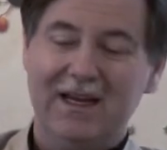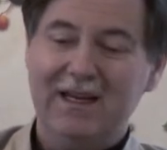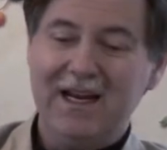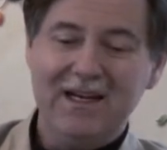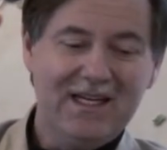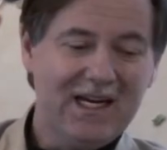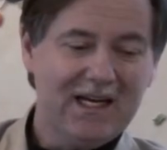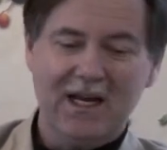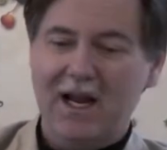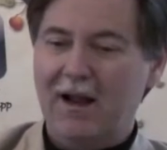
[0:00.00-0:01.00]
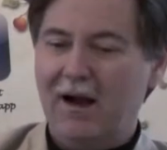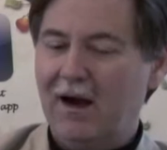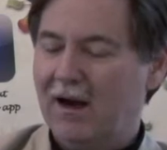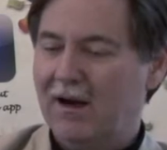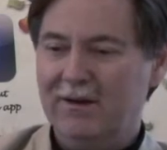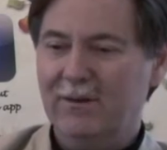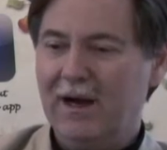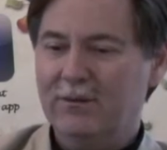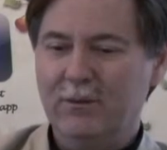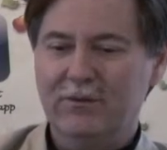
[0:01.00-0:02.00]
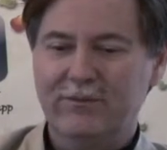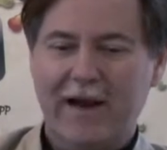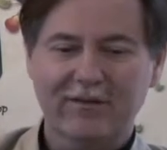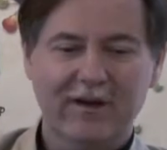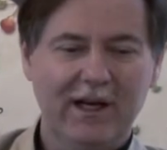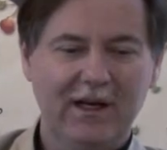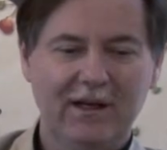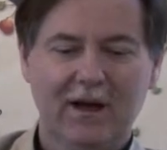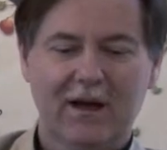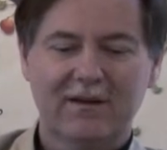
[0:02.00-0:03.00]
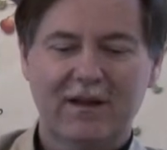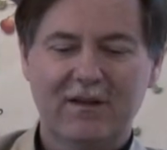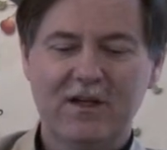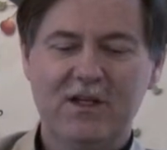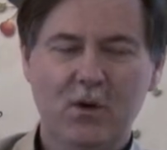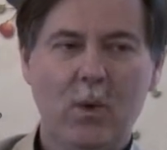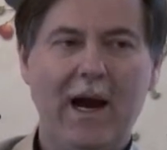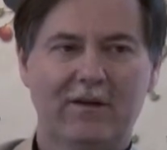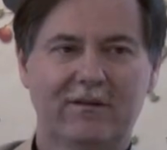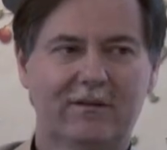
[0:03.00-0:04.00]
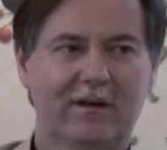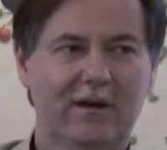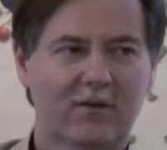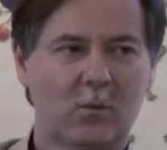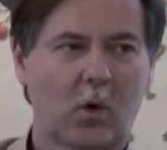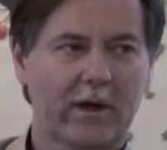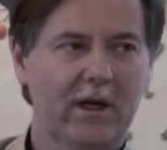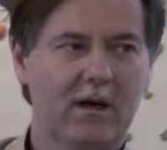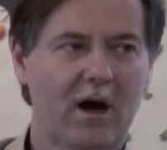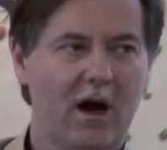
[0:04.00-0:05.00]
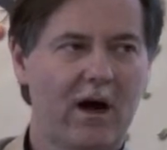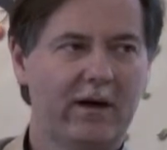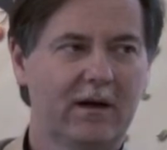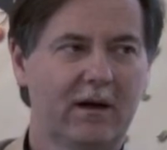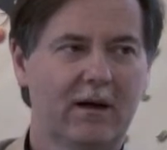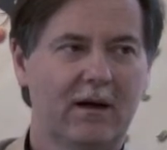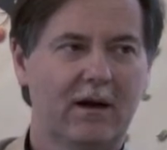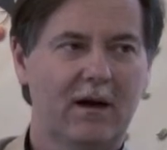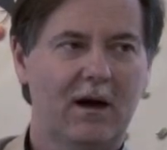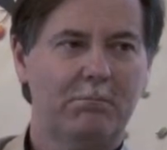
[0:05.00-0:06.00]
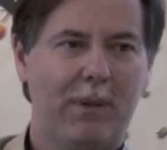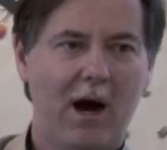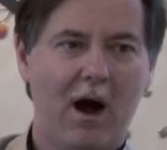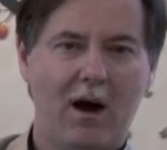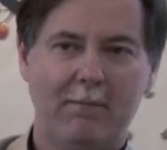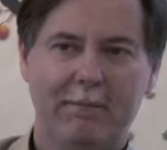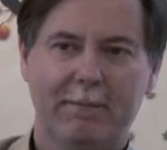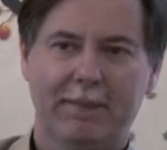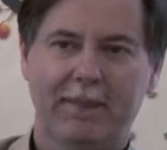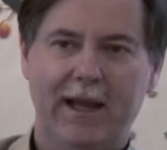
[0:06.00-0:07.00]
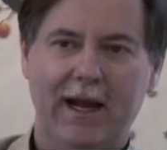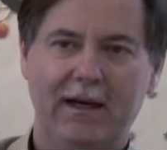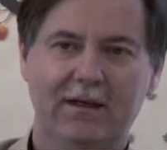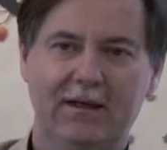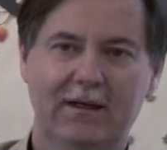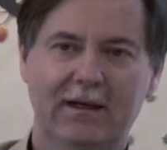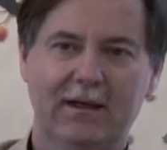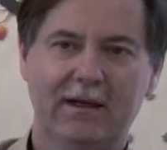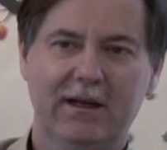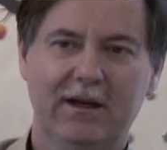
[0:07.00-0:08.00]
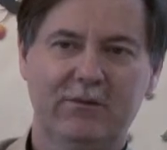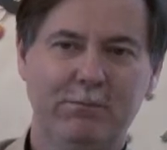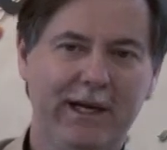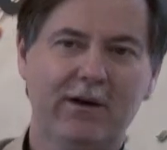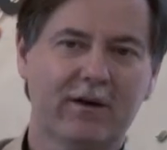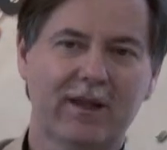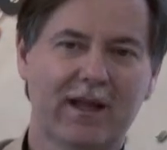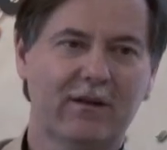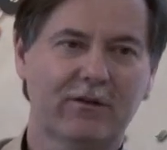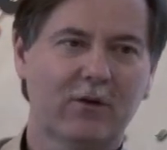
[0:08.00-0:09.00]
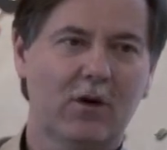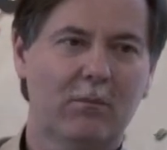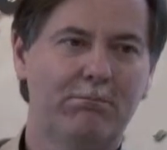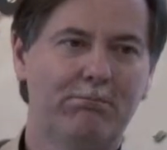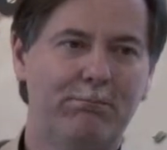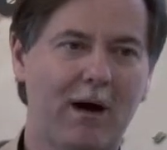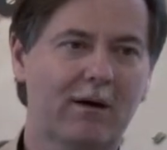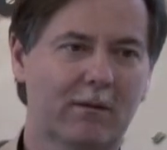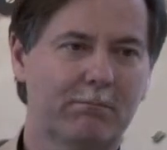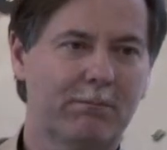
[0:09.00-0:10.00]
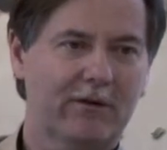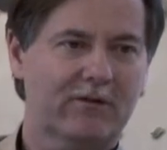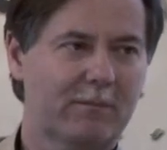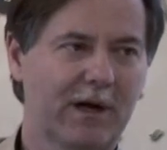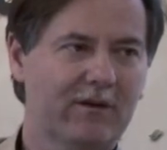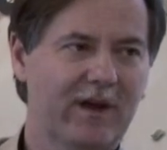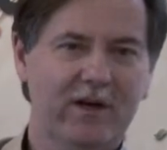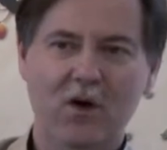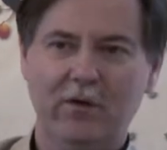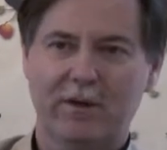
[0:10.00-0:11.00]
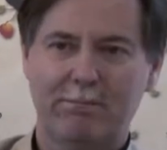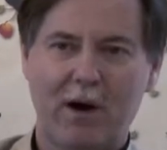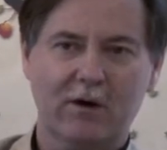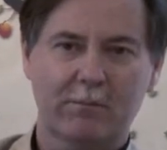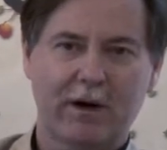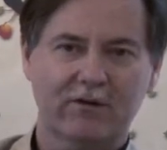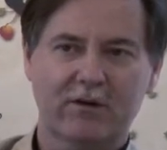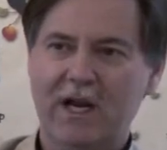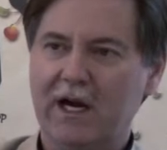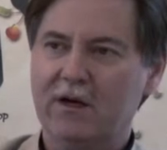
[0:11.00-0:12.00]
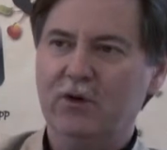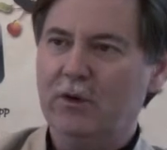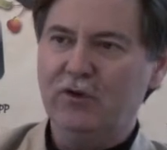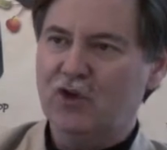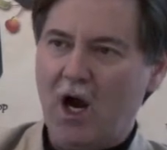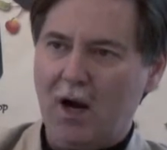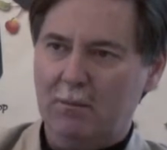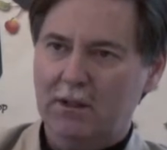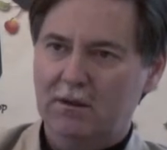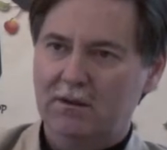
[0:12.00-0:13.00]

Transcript: Indeed, it was fascinating that the US is working on a bomb that is bigger than the so-called bunker buster, because they know the bunker buster is not going to do the job.